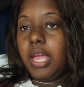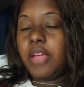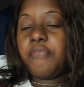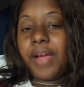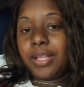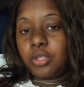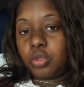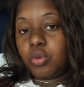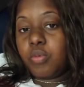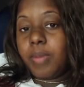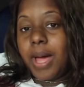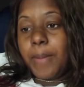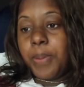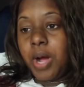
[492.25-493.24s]
If I
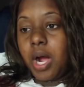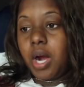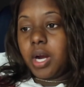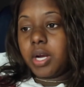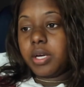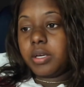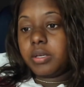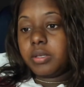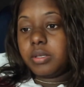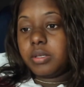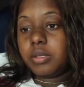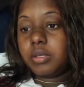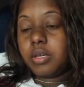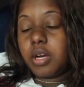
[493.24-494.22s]
do my part,
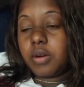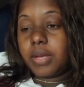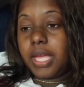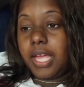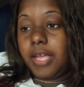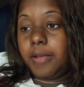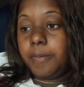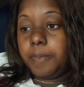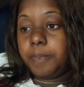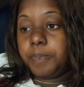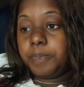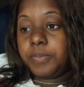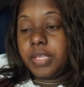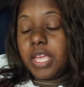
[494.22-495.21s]
okay,
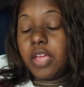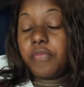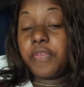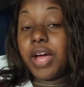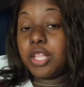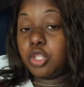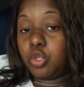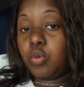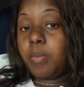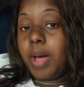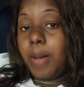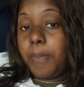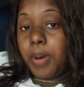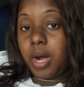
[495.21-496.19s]
if I do
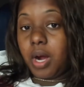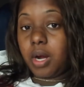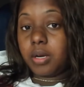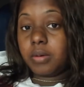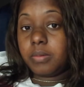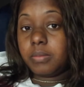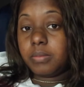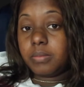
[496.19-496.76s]
my part,